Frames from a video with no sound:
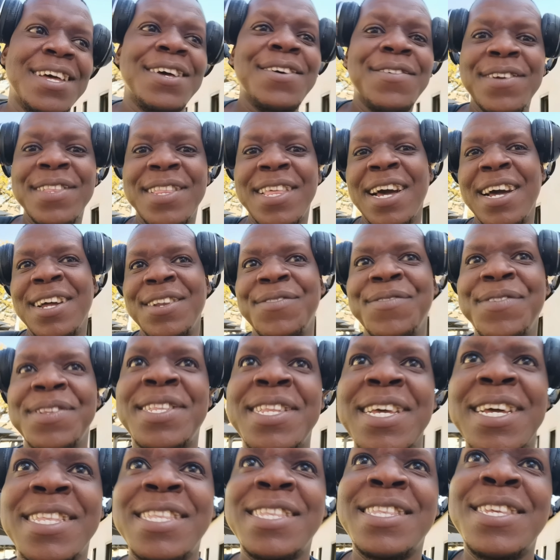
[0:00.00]
we're done
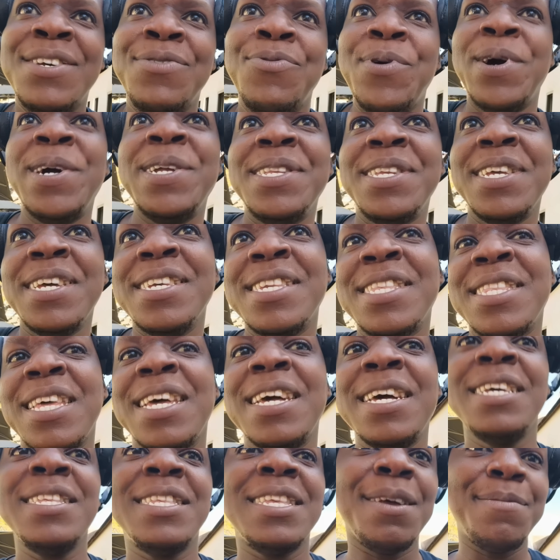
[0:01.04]
with that wine
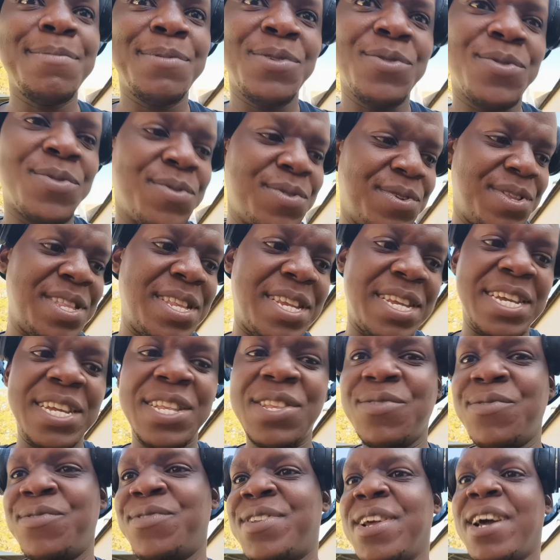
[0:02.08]
tasting. Time to
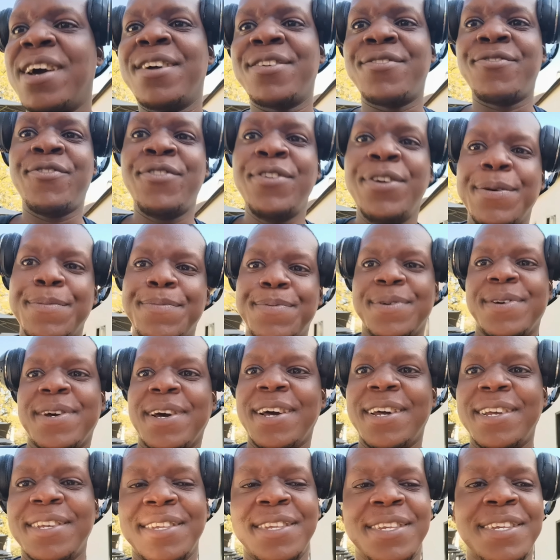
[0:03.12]
continue our trip,
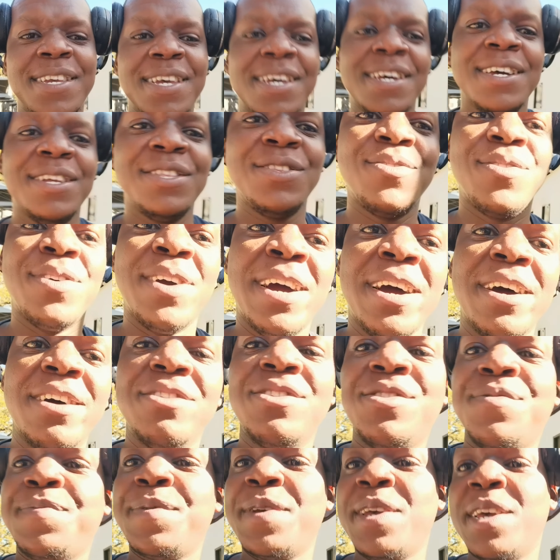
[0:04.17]
guys, to
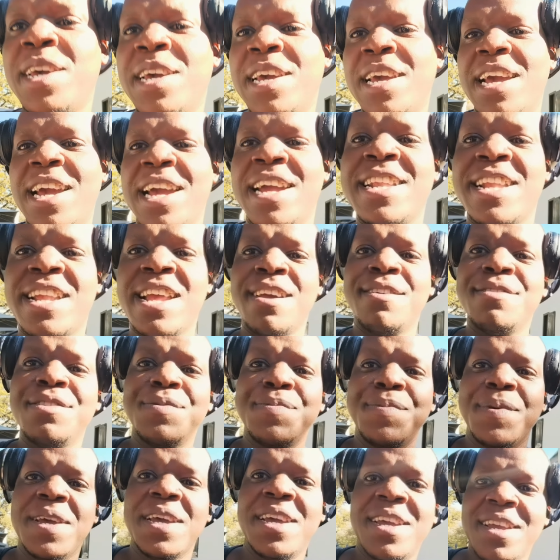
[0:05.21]
Hout Bay and
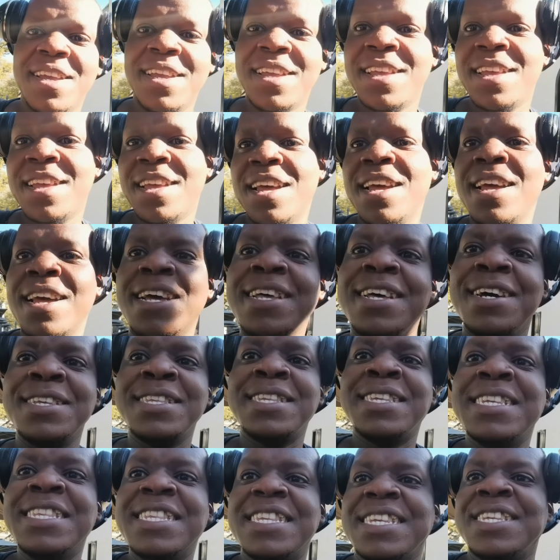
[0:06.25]
Camps Bay.
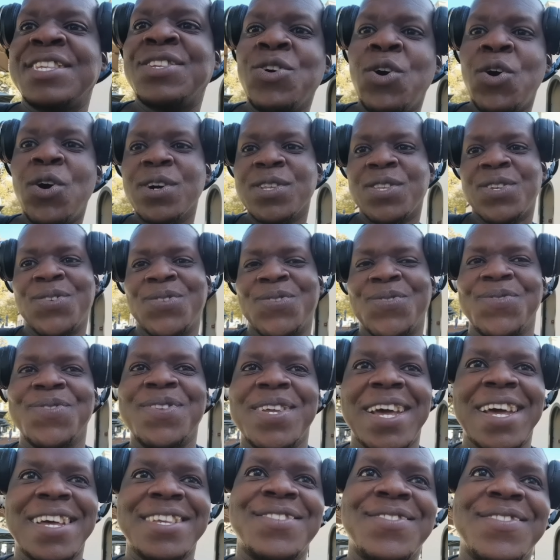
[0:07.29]
Since it's hot
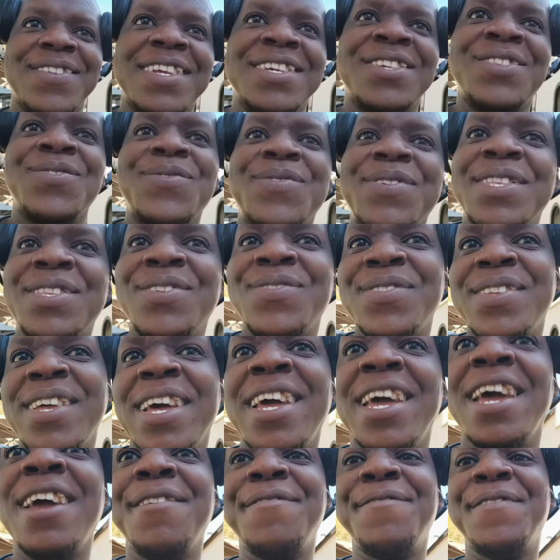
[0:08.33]
today, so let's do it
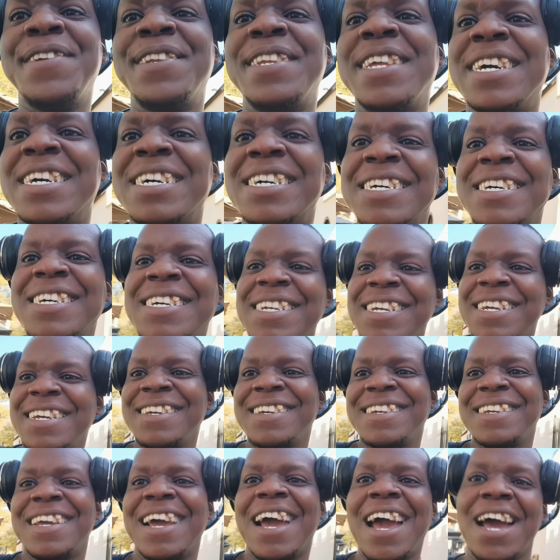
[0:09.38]
today, every day.
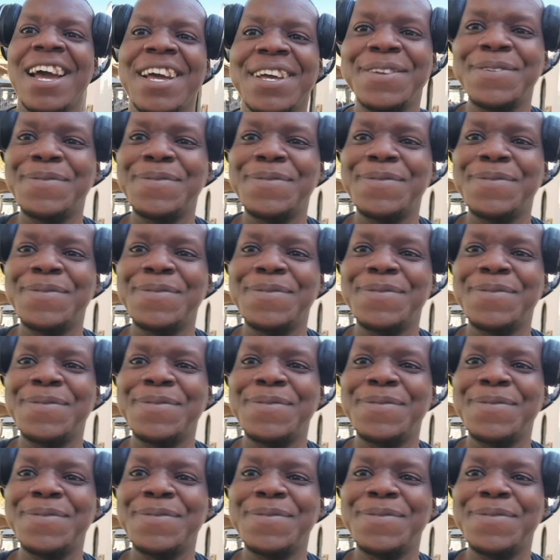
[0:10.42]
Yeah.